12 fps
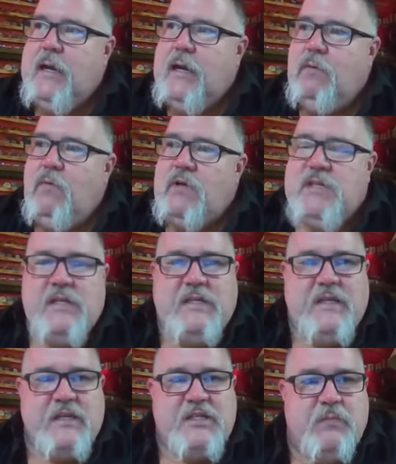it
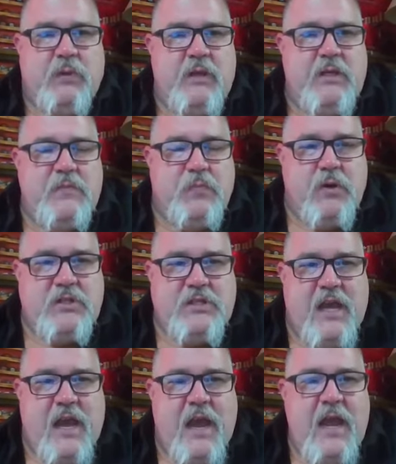wasn't disciplined per
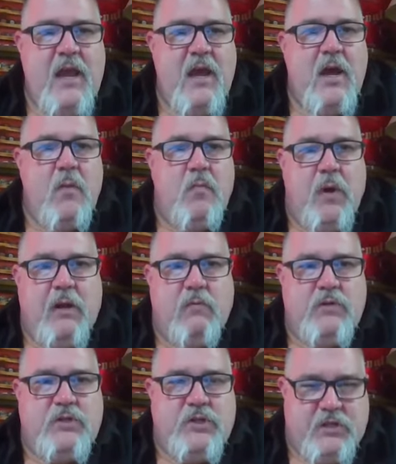se, but it
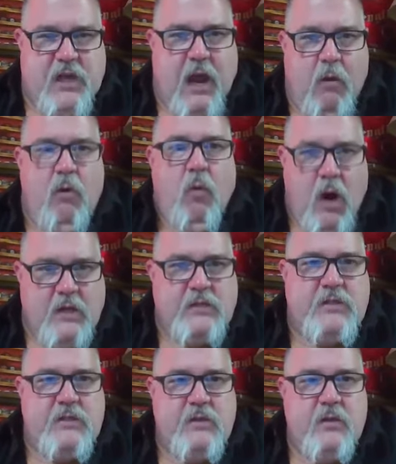was just how it
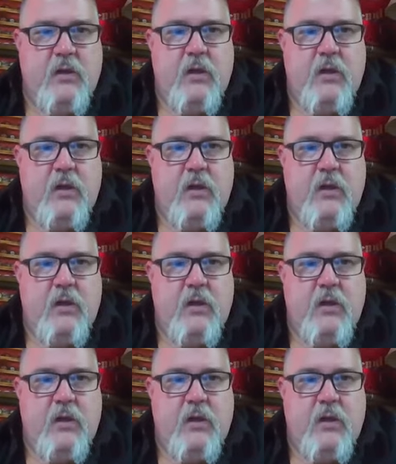was.